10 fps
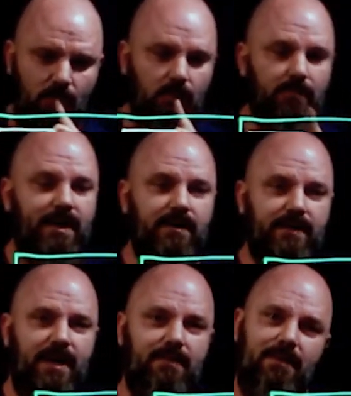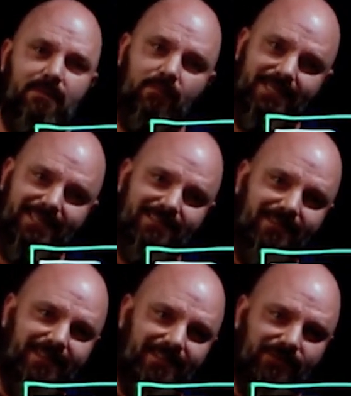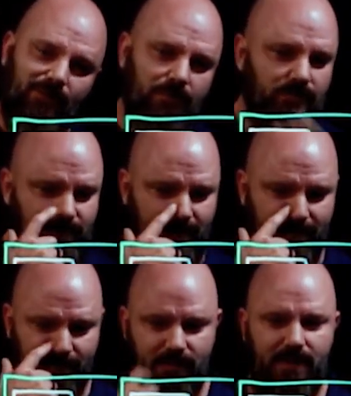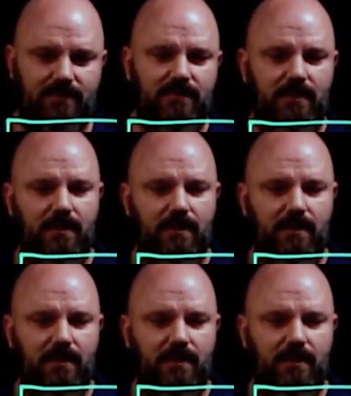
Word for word: or better yet, maybe I want to get into the internal side of things.